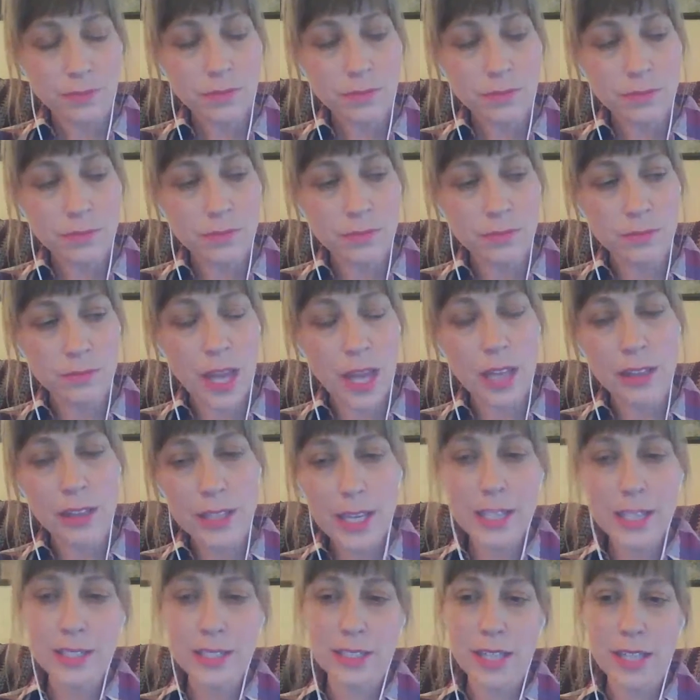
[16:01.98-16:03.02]
at
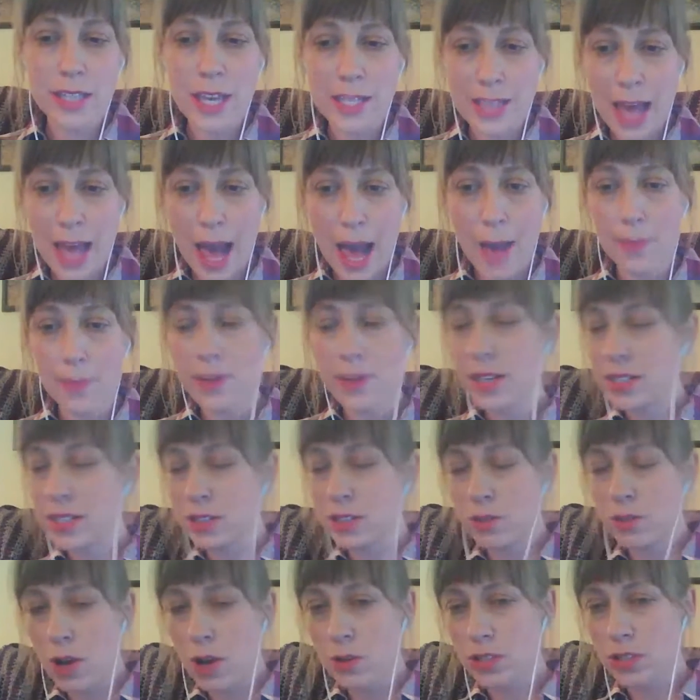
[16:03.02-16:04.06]
least his habit is
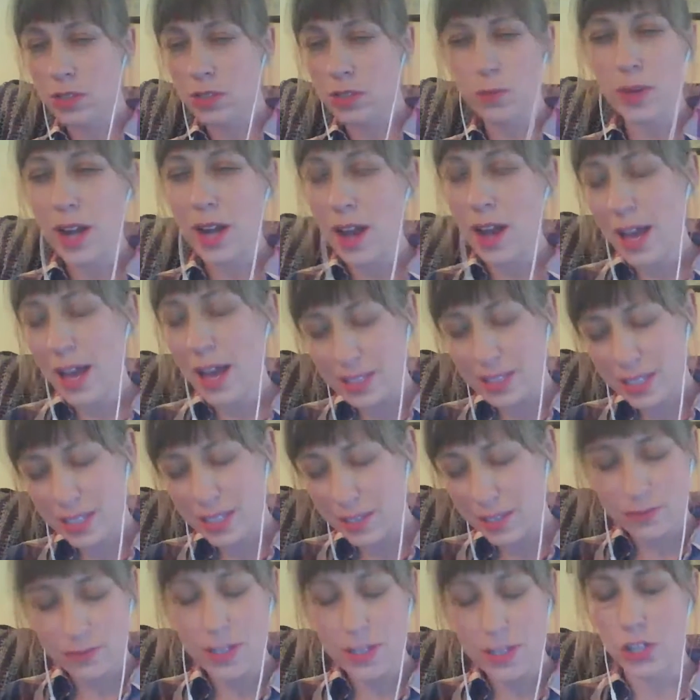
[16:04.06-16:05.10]
gross, or what? It's an
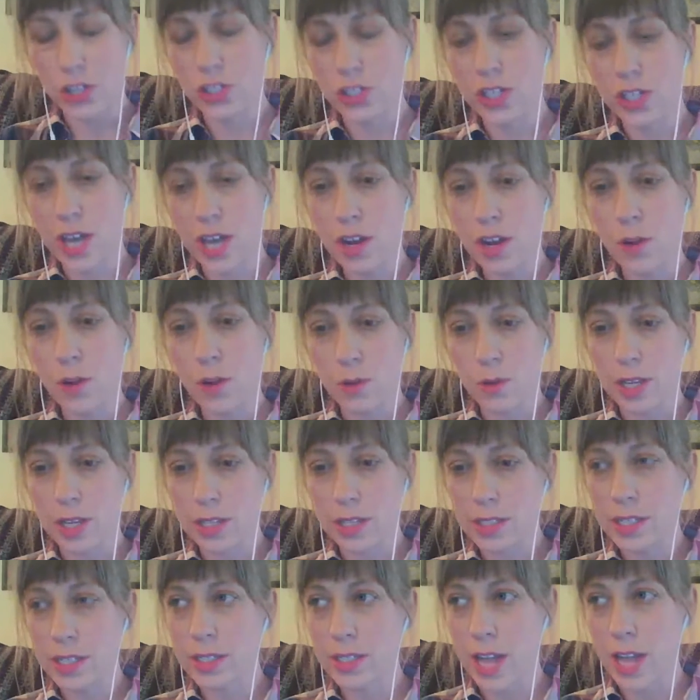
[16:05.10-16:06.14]
affliction. I know it is. It's
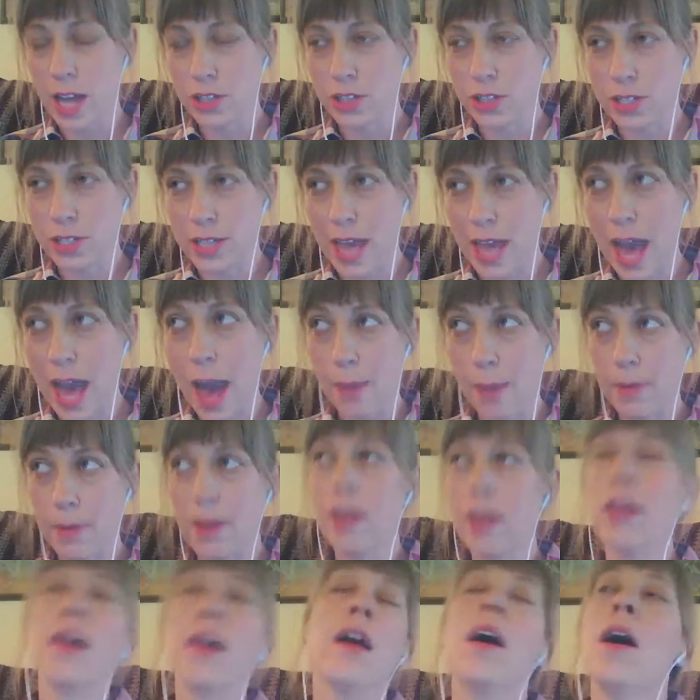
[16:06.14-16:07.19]
not just a habit,
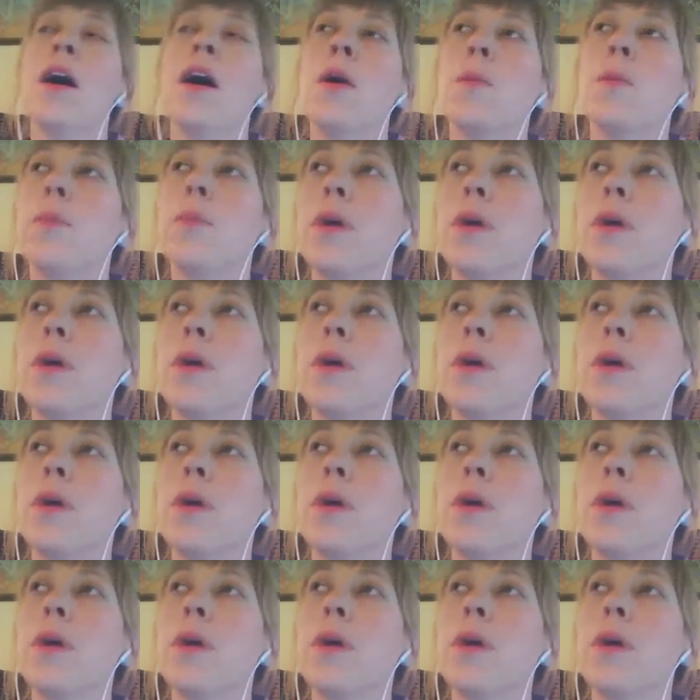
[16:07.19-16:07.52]
but